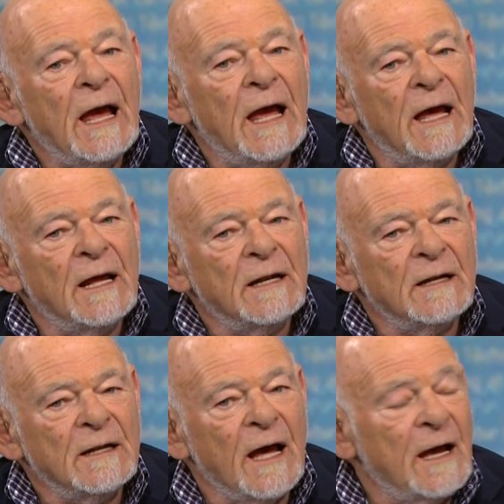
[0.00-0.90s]

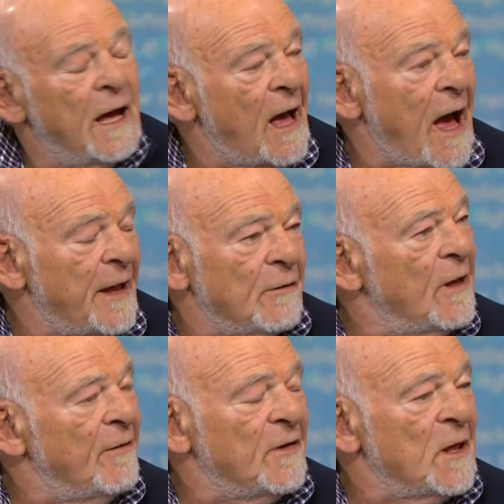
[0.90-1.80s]
And uh, I don't
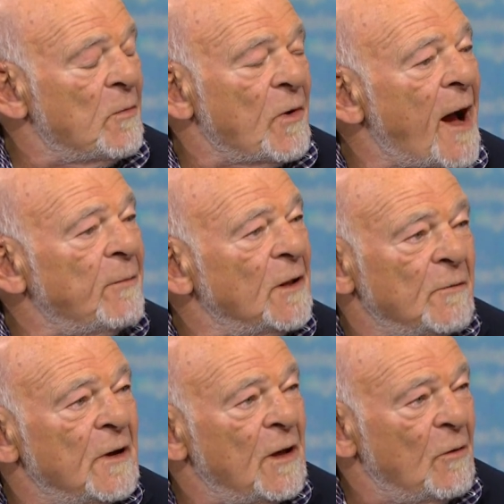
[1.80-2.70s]
have any
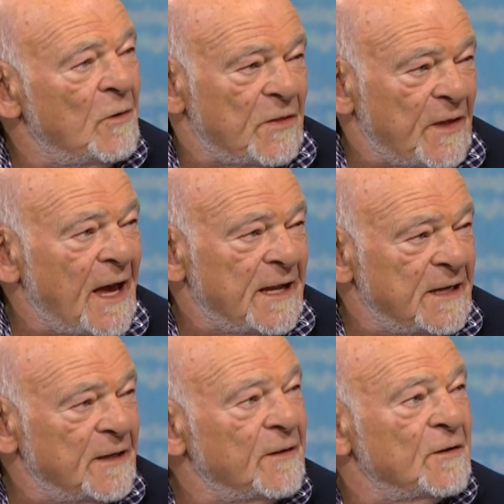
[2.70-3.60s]
problem with the
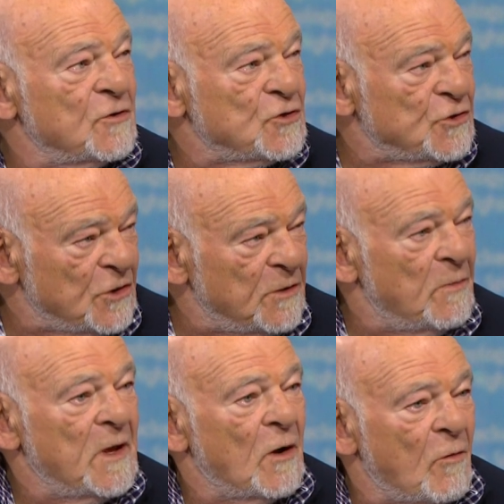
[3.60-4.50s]
idea that there
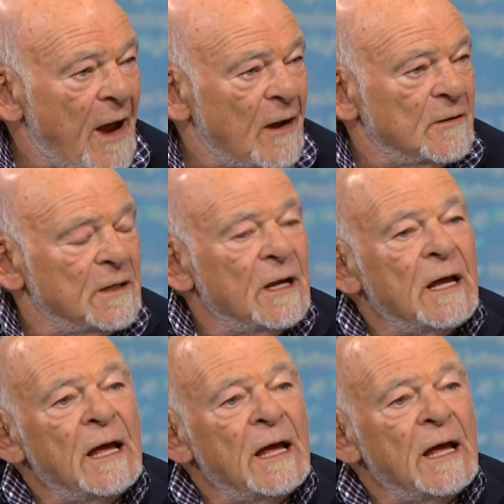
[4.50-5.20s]
should be a route,